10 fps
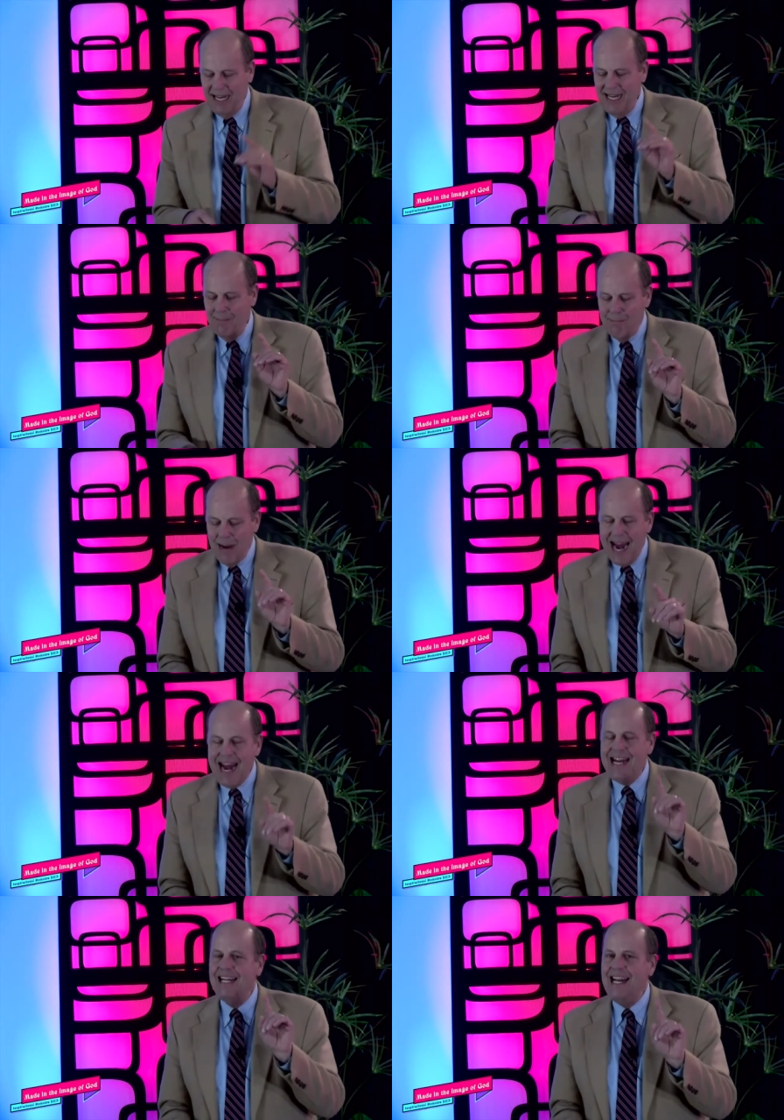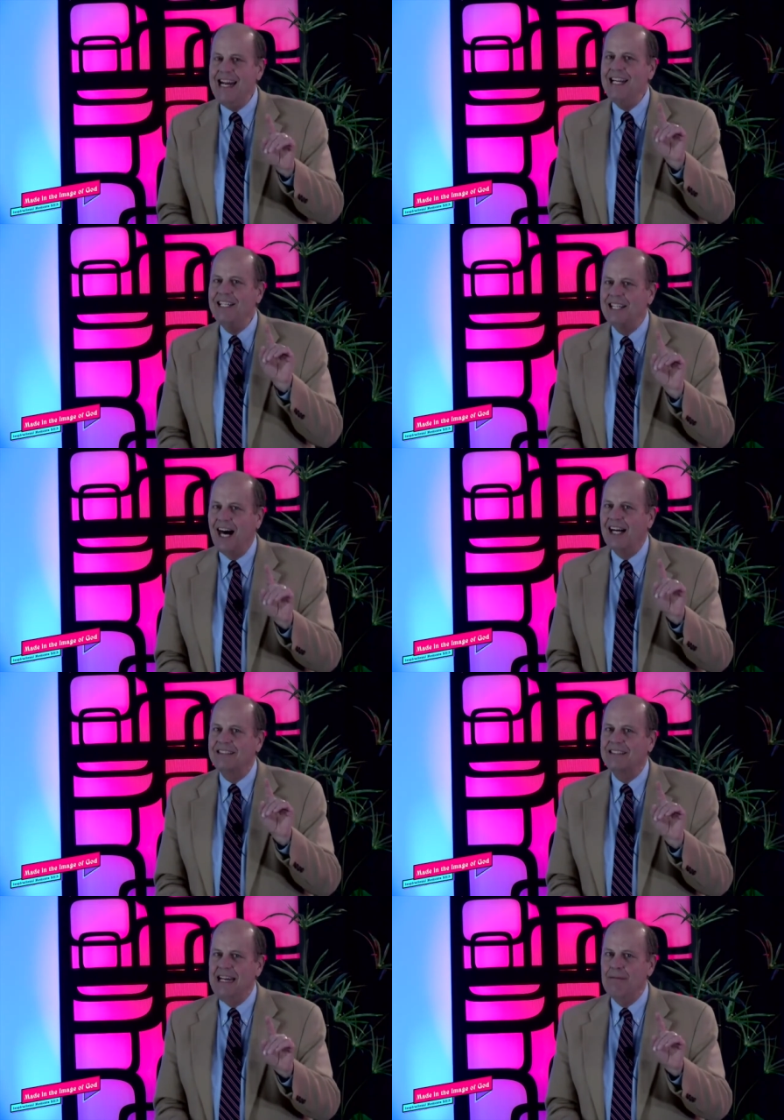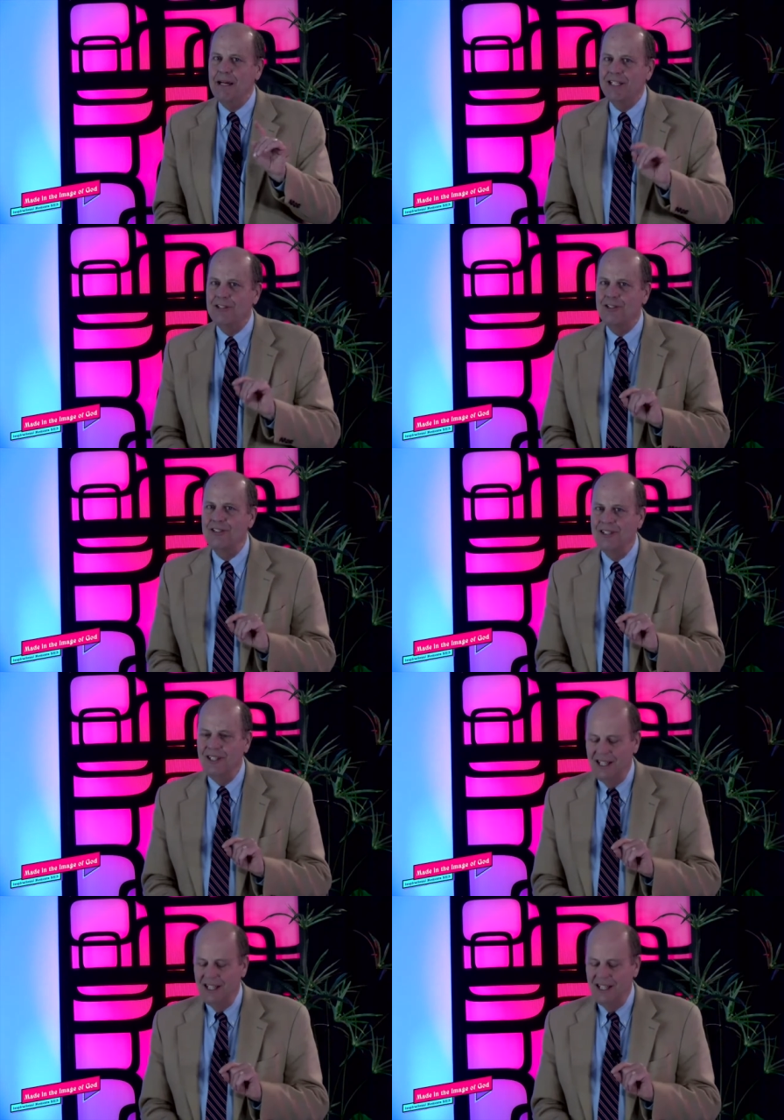Being made in God's image